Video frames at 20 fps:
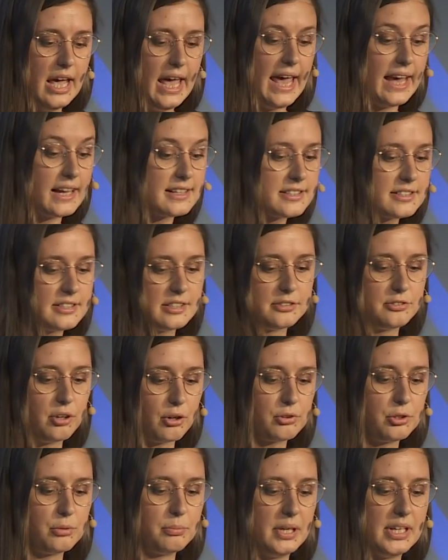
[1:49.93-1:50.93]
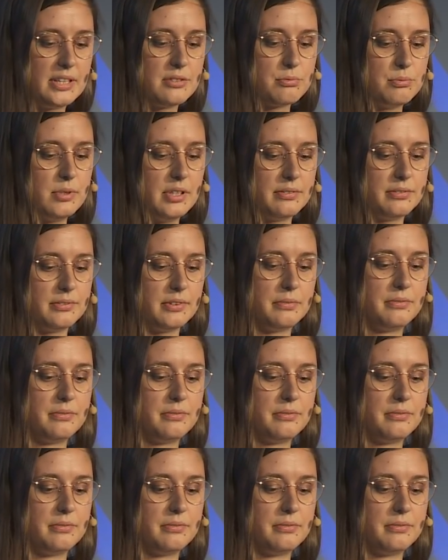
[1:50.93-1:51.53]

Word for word: Excel document with